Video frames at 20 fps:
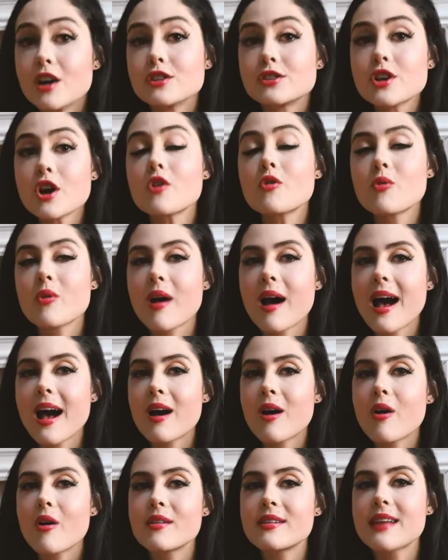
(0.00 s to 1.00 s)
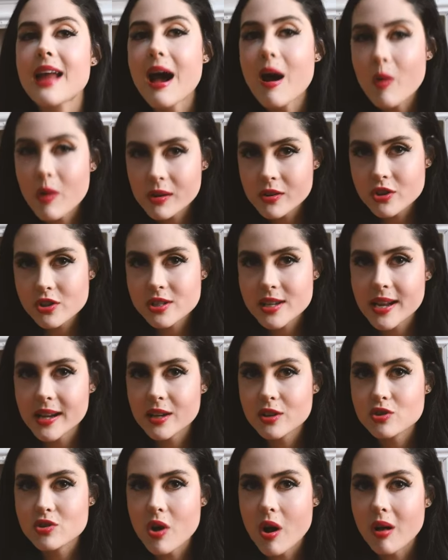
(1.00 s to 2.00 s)
So now
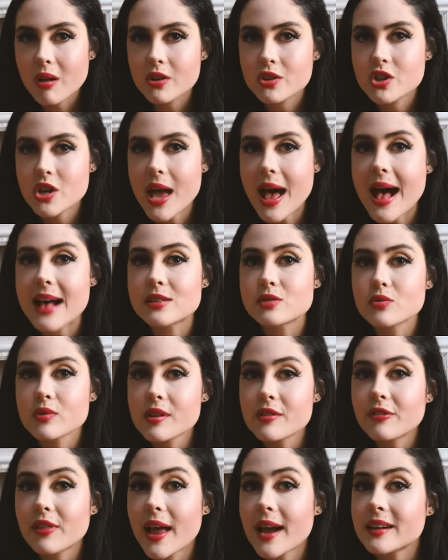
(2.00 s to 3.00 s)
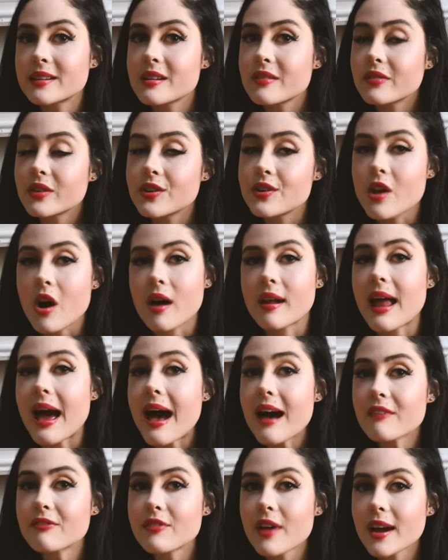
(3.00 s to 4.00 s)
understanding astrology as reflective, not
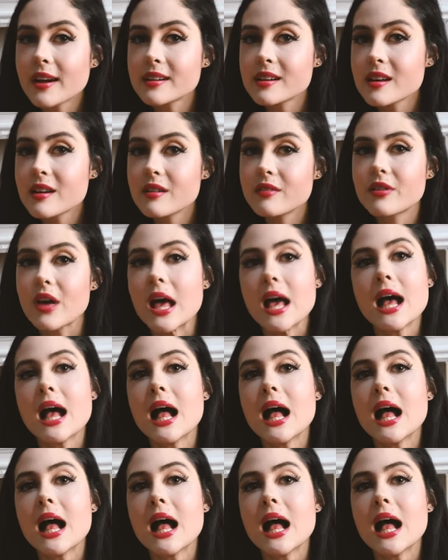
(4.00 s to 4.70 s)
affective,